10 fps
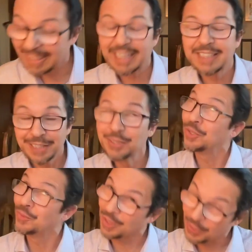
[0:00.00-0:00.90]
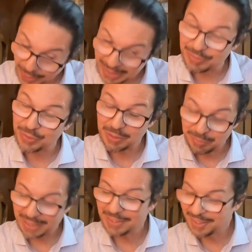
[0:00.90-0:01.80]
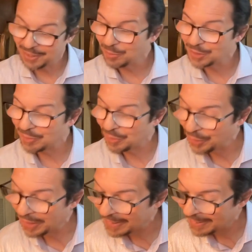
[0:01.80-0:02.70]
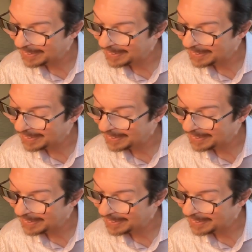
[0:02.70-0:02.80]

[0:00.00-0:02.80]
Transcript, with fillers: And I didn't do it quite every week, but I did it almost every week.